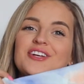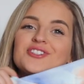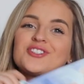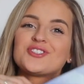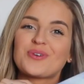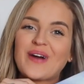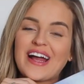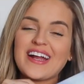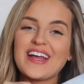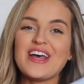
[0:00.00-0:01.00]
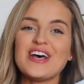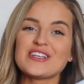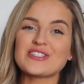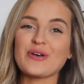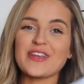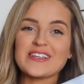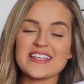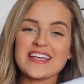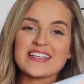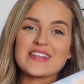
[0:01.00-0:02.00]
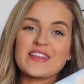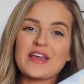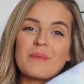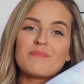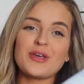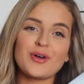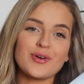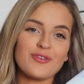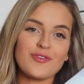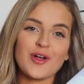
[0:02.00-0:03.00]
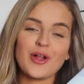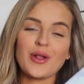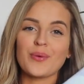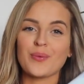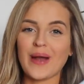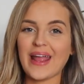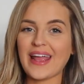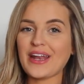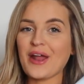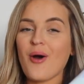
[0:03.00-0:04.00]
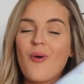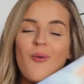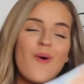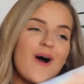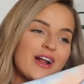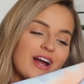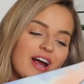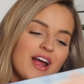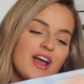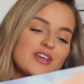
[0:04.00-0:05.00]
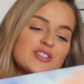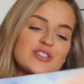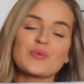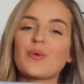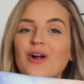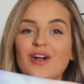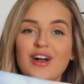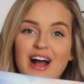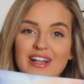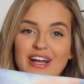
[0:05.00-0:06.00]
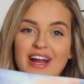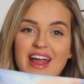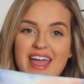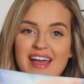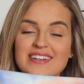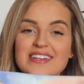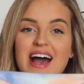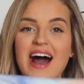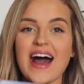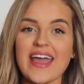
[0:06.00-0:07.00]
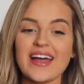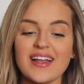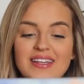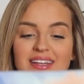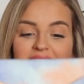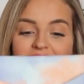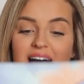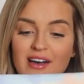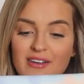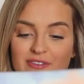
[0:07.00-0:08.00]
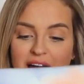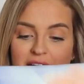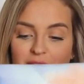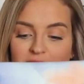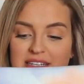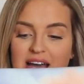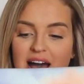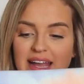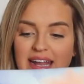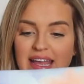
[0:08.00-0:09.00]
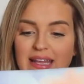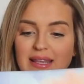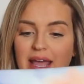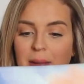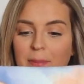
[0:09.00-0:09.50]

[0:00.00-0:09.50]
Short. So this is the beautiful rain water swirl color, and I love how they tied in like